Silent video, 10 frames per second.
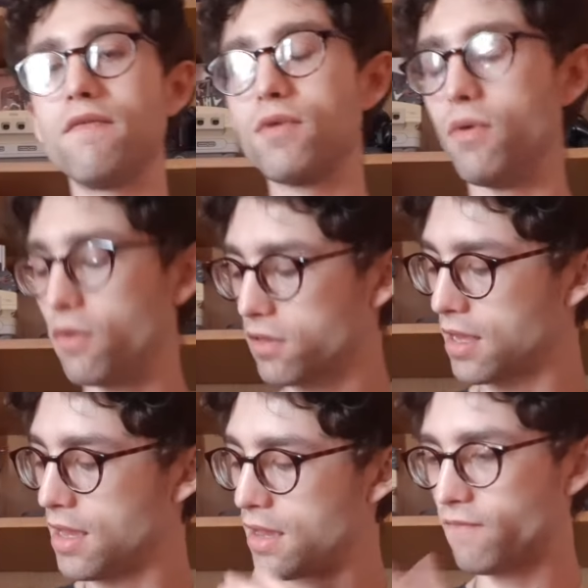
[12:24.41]
of course.
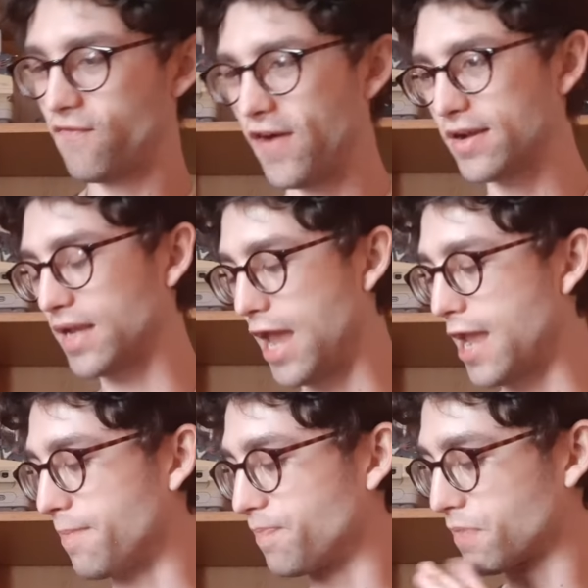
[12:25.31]
Fun
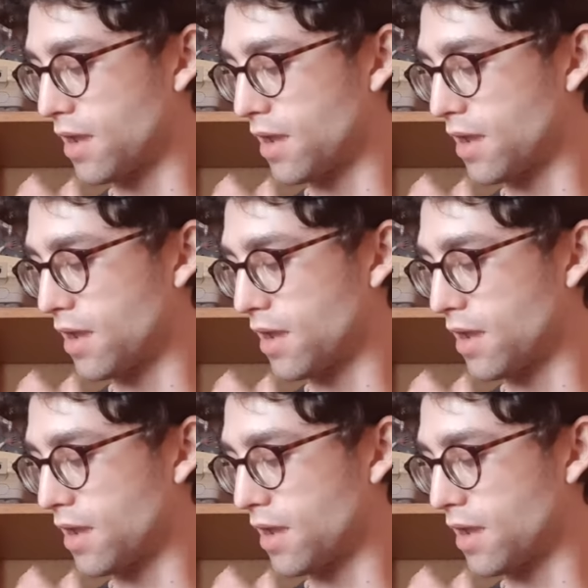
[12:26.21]
game.